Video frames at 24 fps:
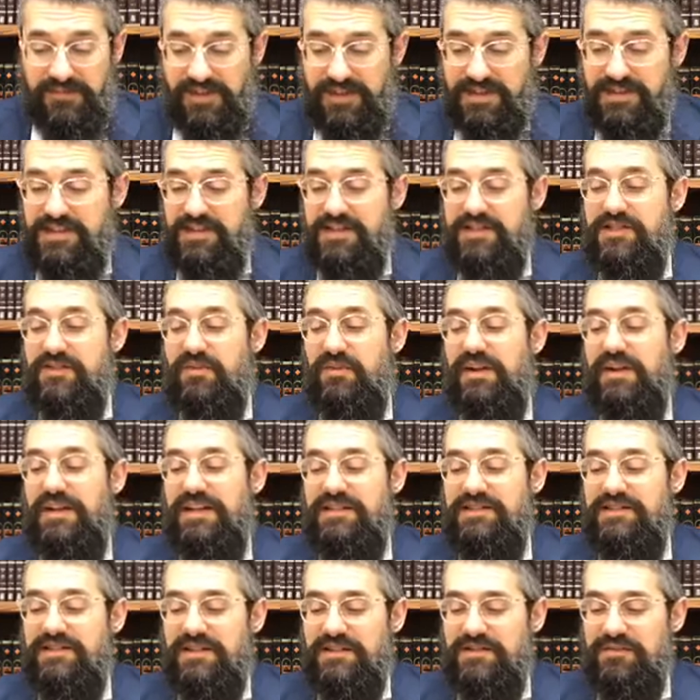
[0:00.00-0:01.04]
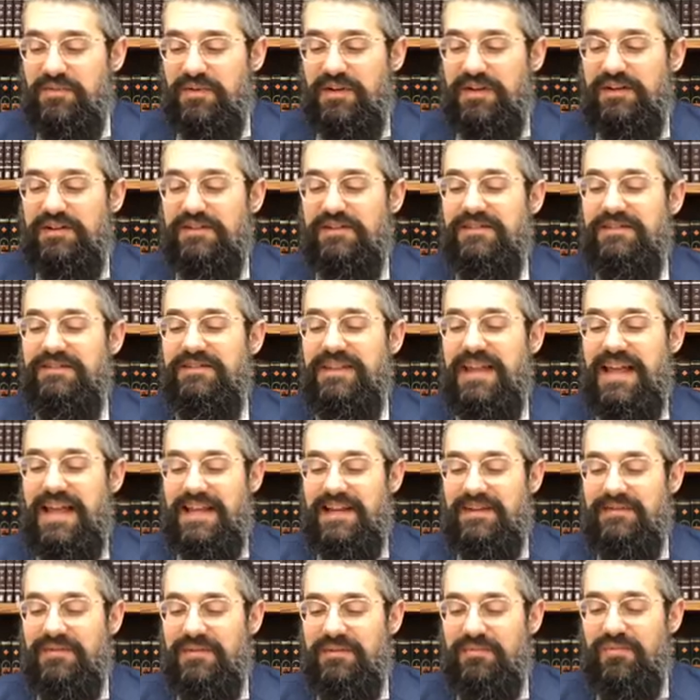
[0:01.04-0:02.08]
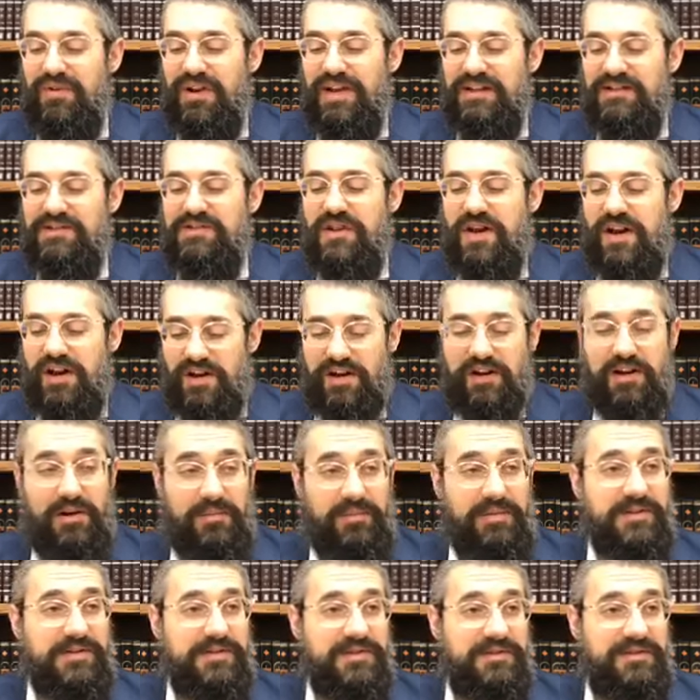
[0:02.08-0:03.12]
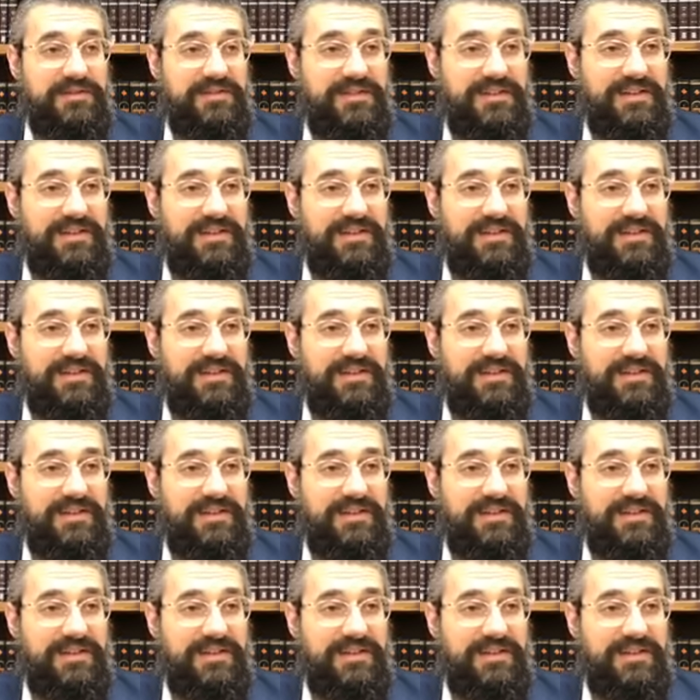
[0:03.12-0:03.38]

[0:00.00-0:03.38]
This is the one instance where ten of the breads are chametz,